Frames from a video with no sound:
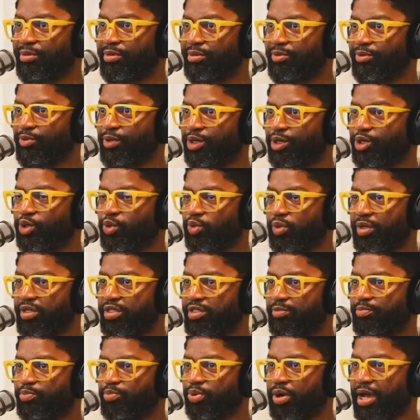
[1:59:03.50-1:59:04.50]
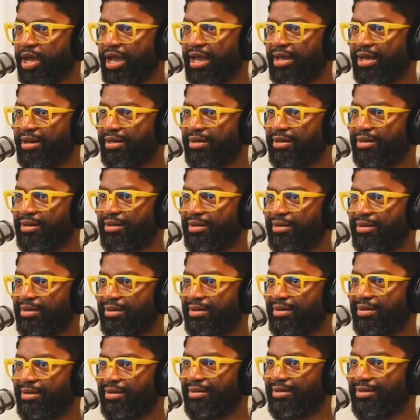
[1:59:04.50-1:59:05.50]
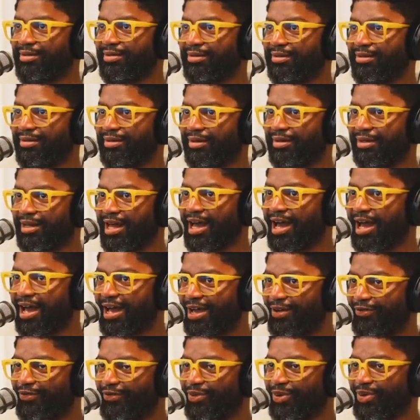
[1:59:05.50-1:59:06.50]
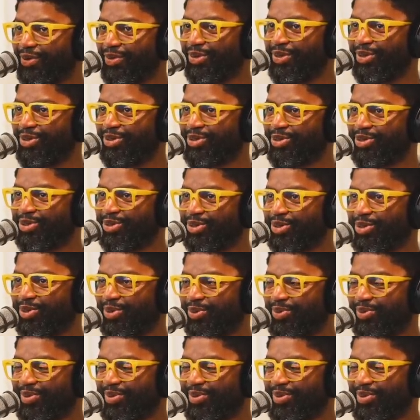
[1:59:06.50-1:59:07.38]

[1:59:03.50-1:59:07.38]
with Chris Pratt live on the screen.